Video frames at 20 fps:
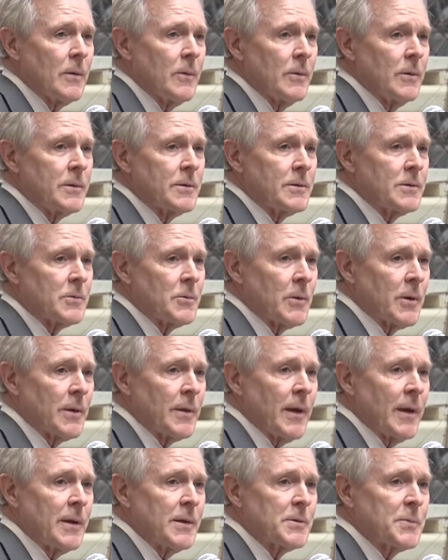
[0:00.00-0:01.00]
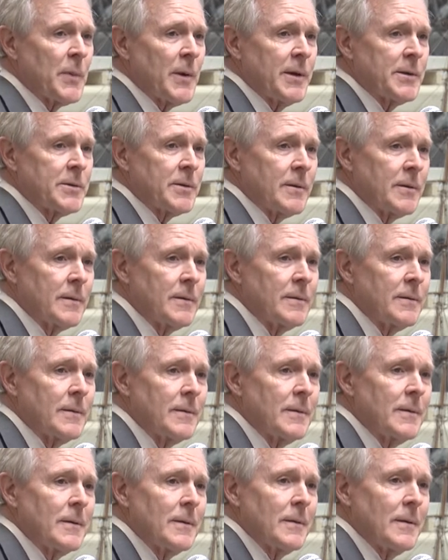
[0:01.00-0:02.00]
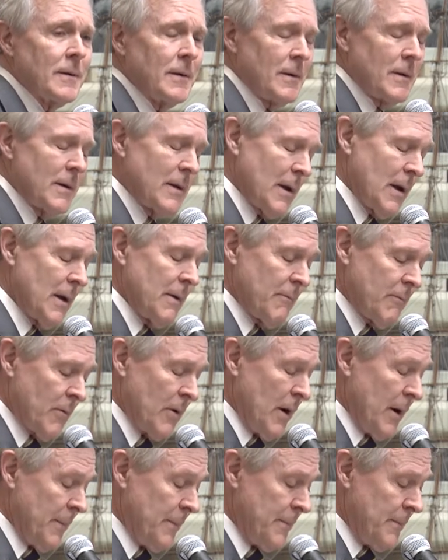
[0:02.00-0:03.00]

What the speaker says: which is where that expression came from.